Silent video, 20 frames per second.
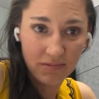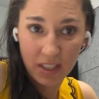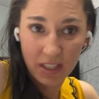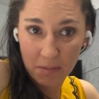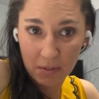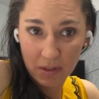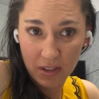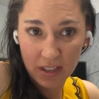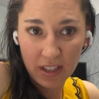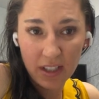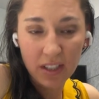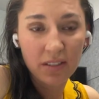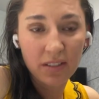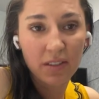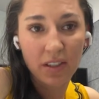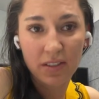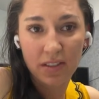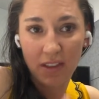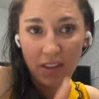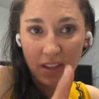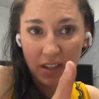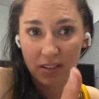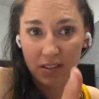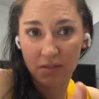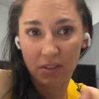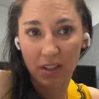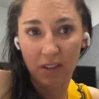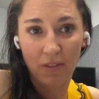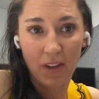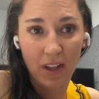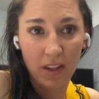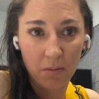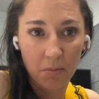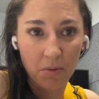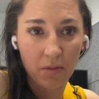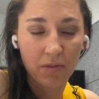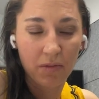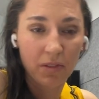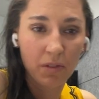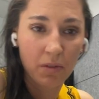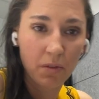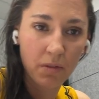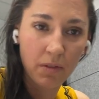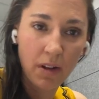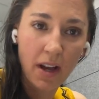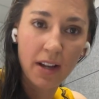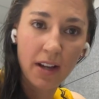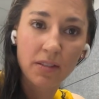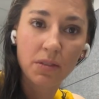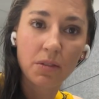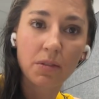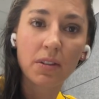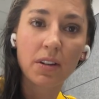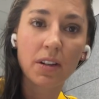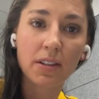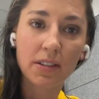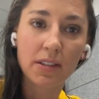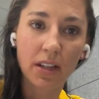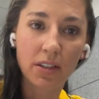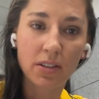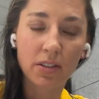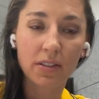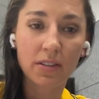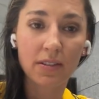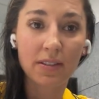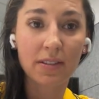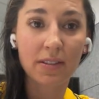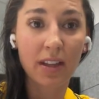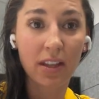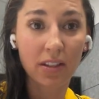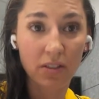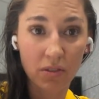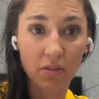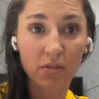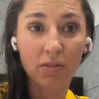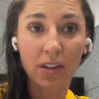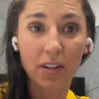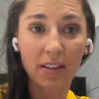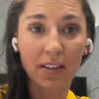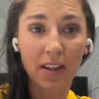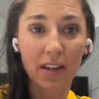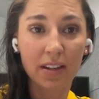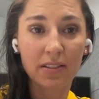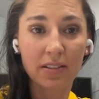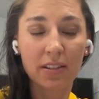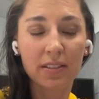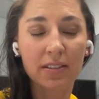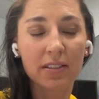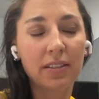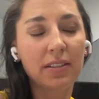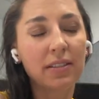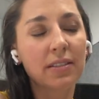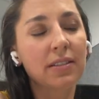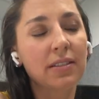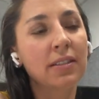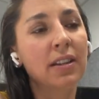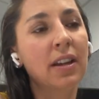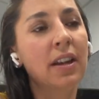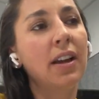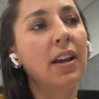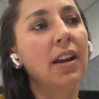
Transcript: typically, because I think it's really valuable for arts organisations that do need that assistance.